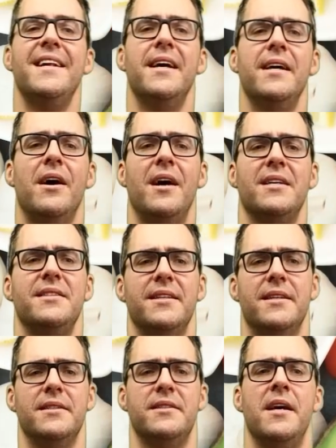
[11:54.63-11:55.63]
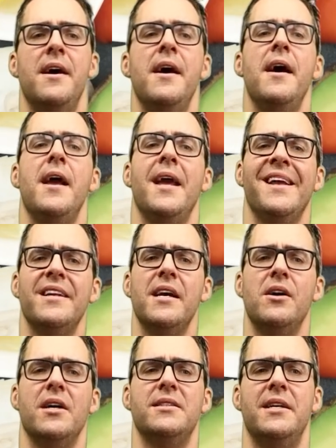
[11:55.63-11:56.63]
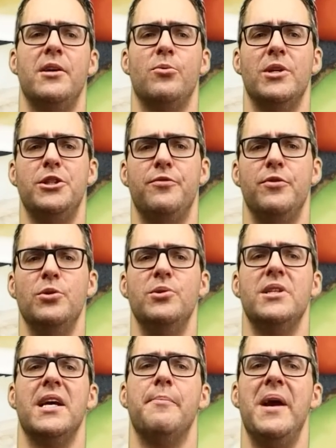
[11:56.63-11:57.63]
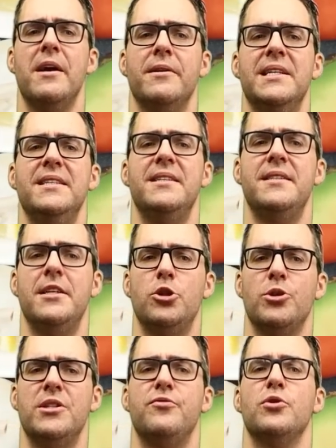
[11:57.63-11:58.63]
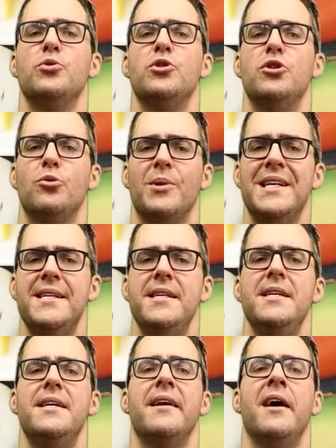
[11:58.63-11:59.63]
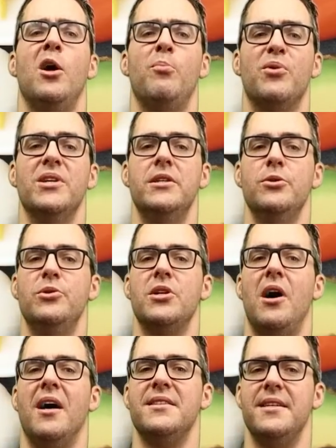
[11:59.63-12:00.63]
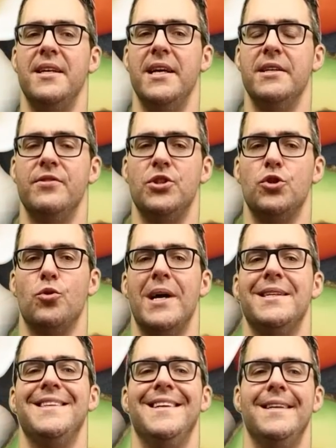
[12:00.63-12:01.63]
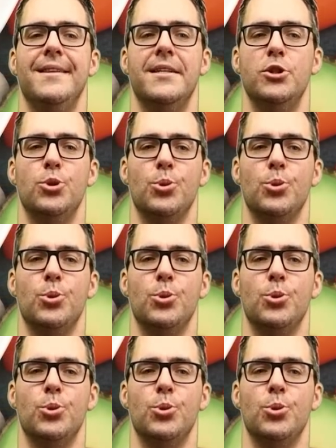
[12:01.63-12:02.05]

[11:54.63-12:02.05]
Antioxidants. Antioxidant rich foods like berries, citrus fruits, green tea can help reduce oxidative stress in the